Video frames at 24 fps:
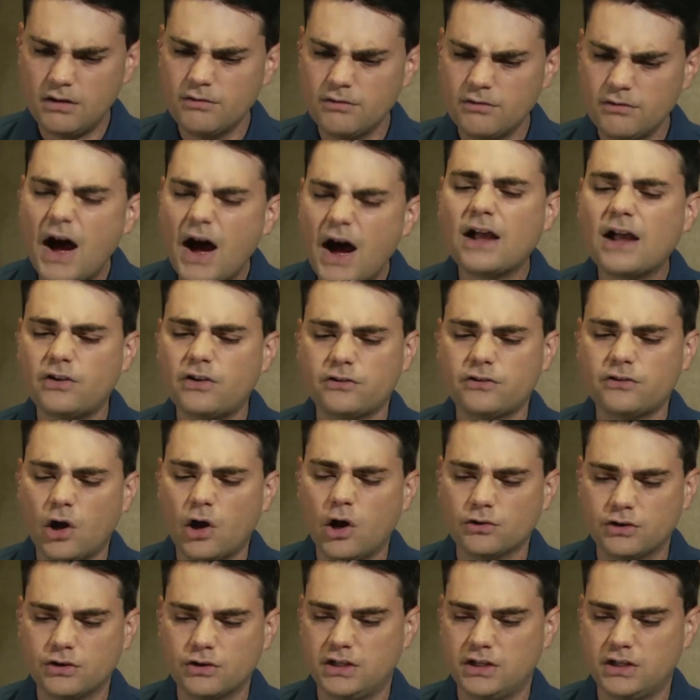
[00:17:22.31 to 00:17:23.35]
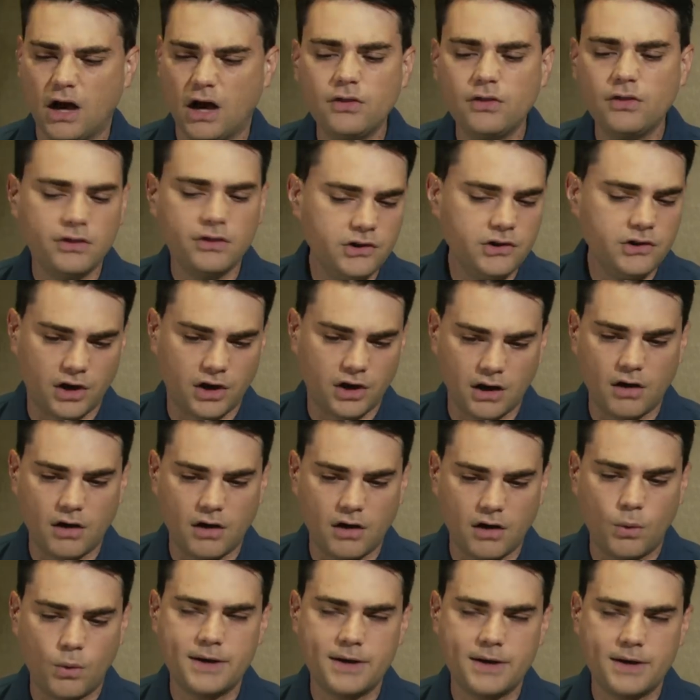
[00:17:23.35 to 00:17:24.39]
Vox has called it the unleashing
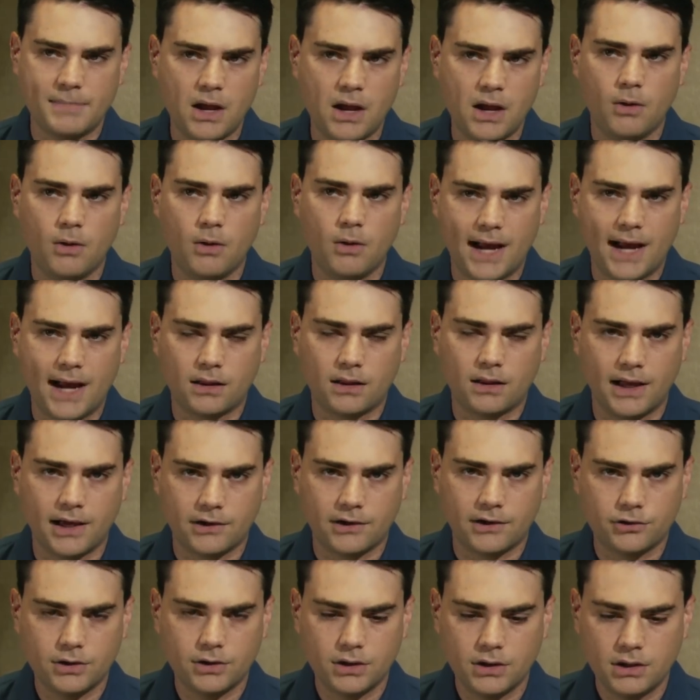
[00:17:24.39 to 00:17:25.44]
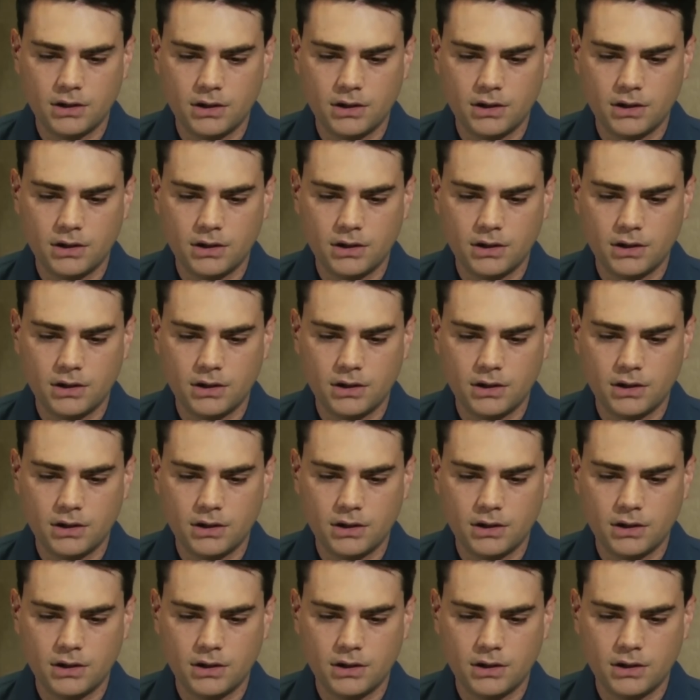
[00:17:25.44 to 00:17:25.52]
of white male backlash.